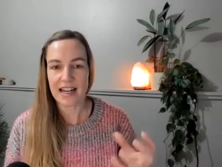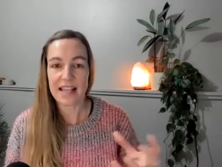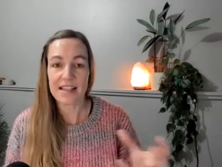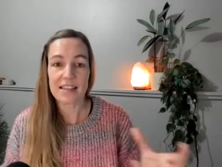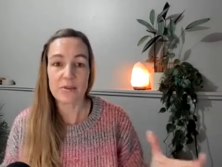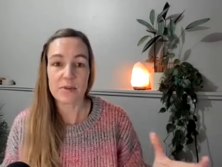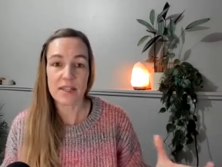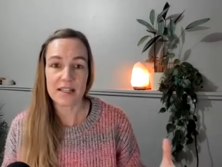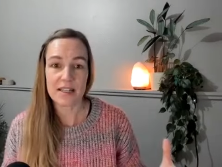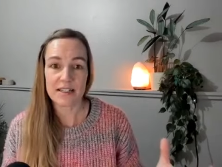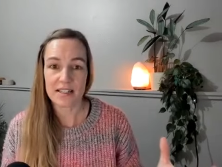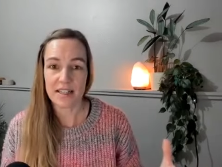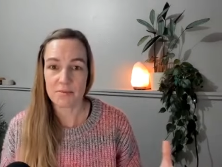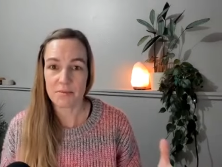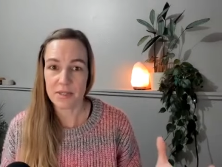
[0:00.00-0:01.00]
And I think we can
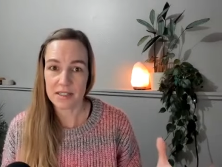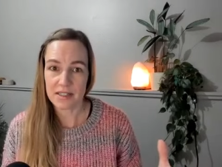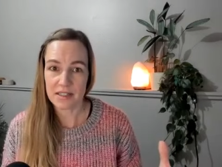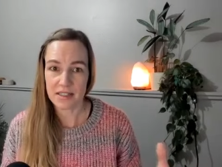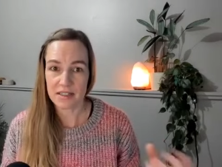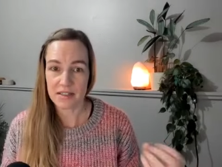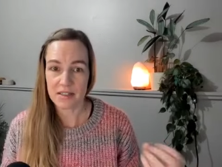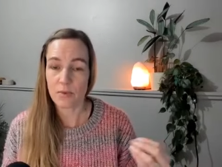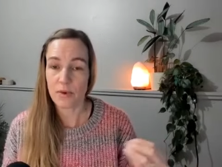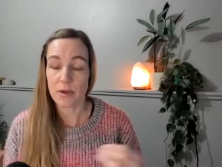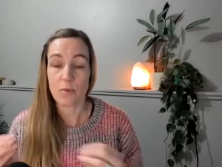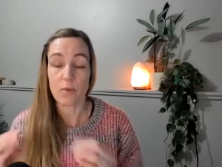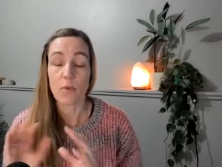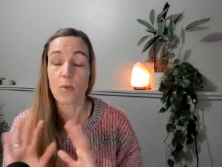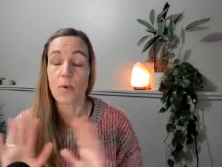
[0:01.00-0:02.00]
design businesses the way
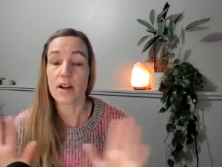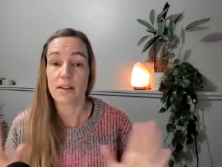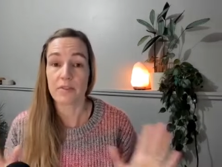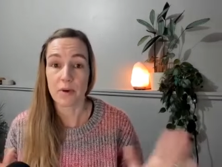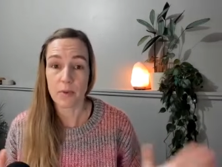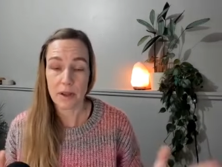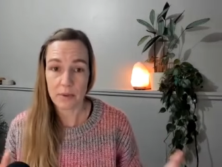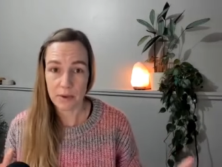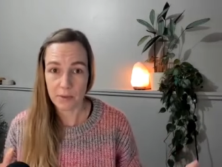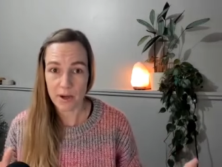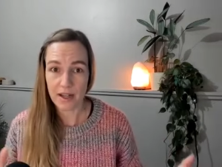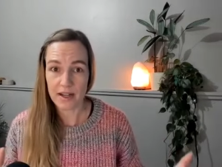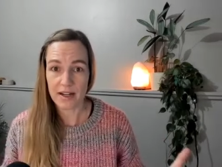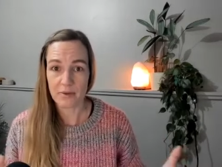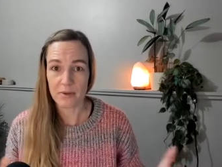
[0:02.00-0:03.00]
whatever way we
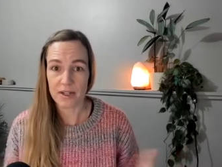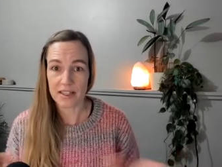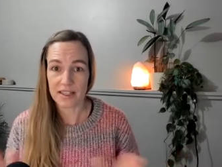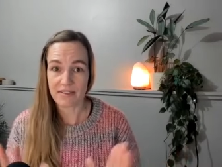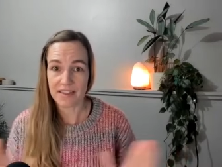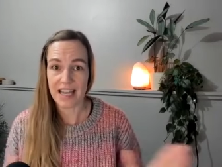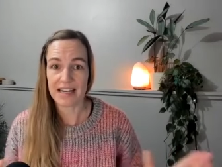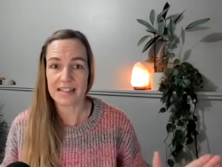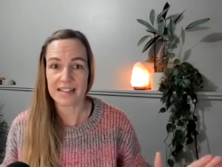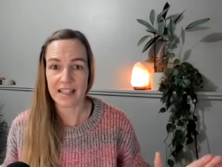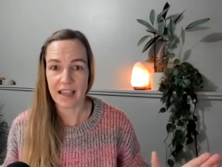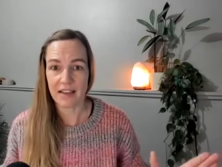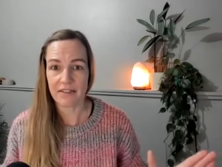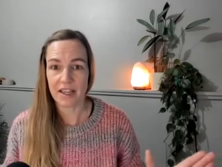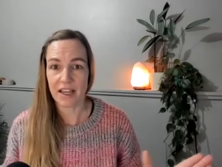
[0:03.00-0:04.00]
want. I want to leave that as a
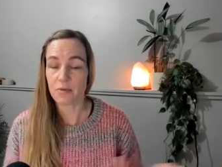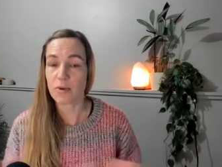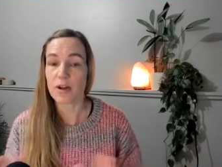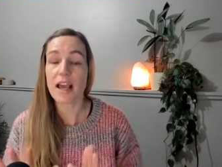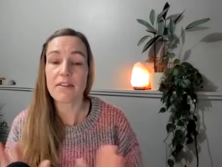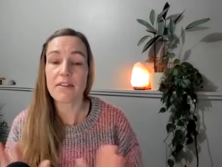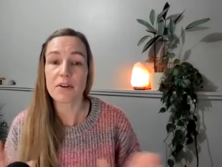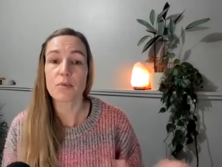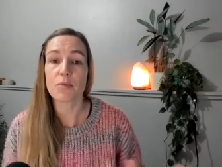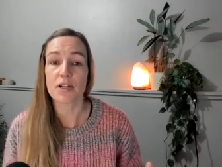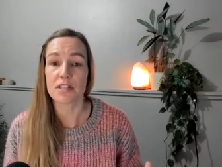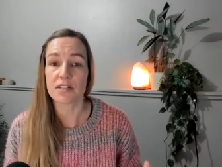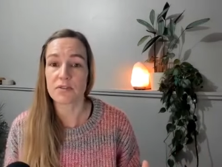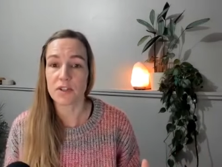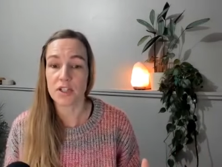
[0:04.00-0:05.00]
caveat. 100%. Whatever
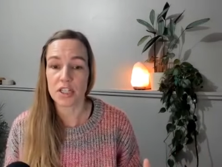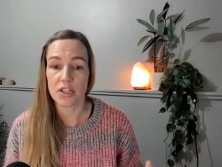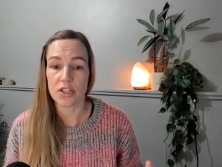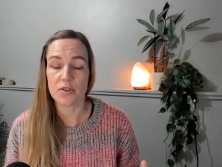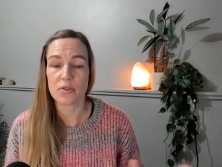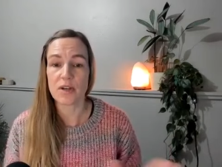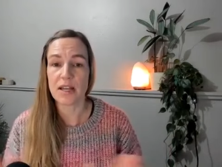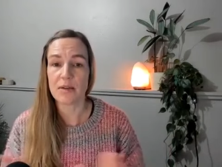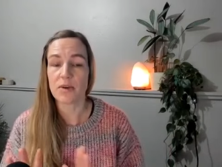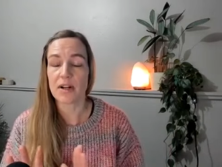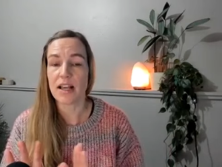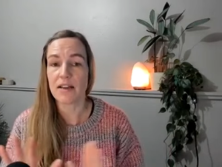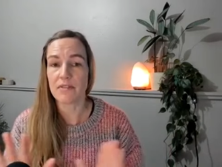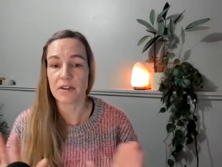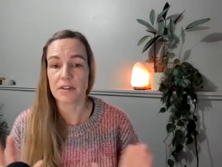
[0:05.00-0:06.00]
works for you and
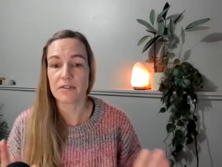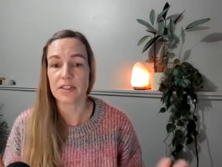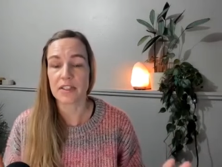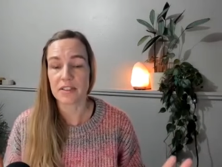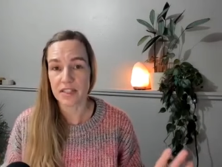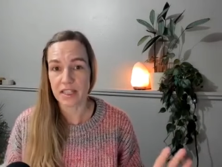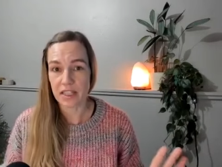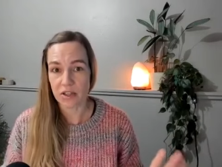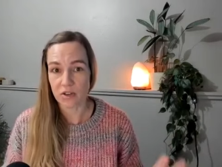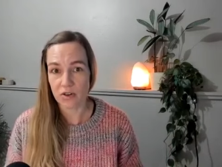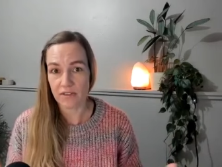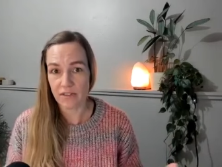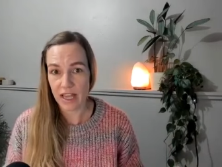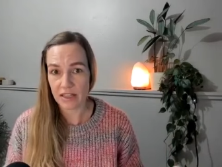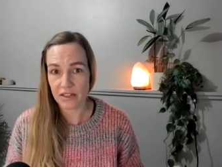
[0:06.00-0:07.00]
whatever feels like
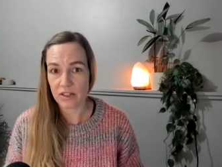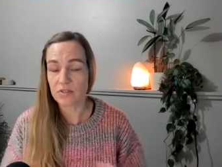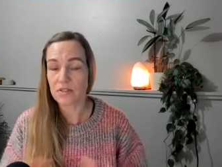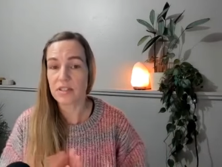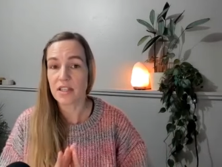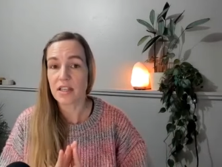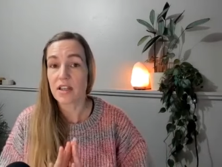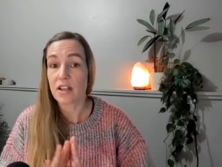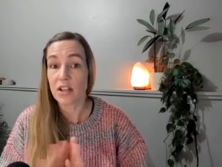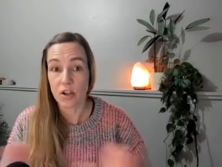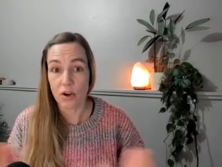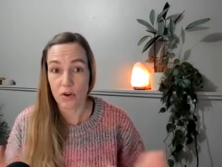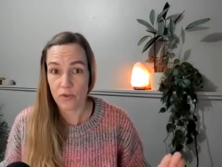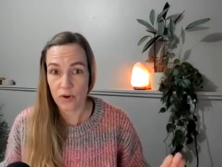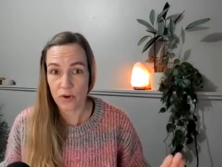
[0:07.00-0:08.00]
your values,
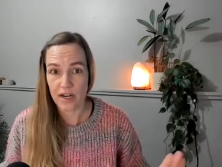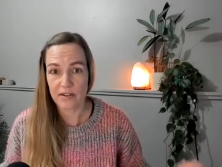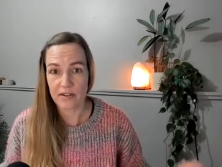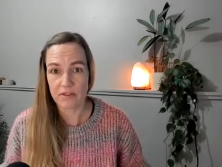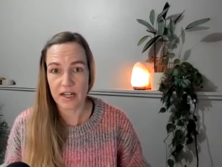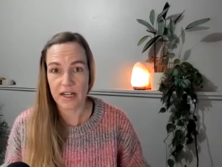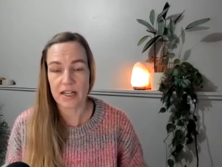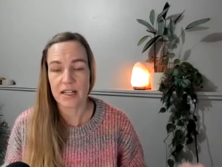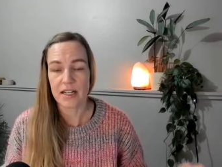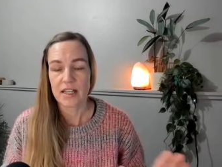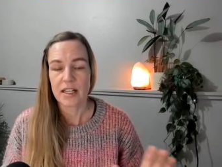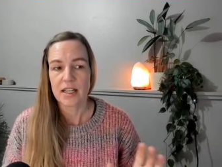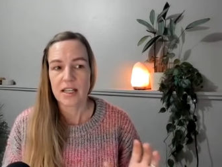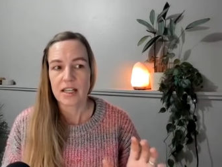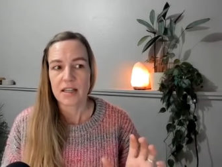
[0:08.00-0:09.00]
go for it, right?
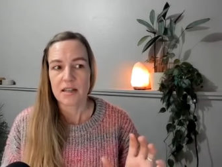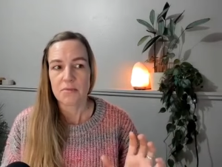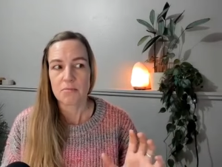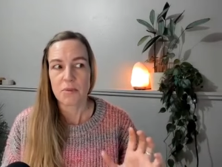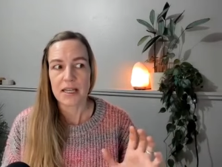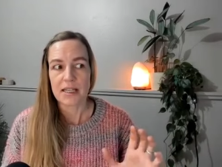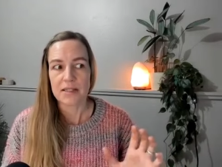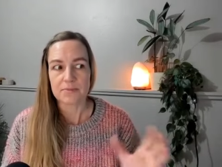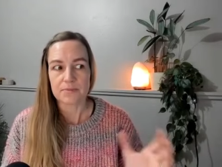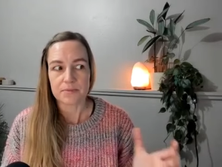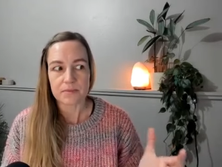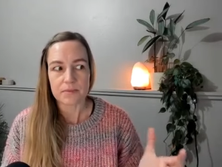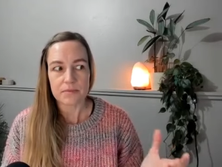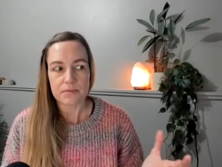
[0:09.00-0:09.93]
But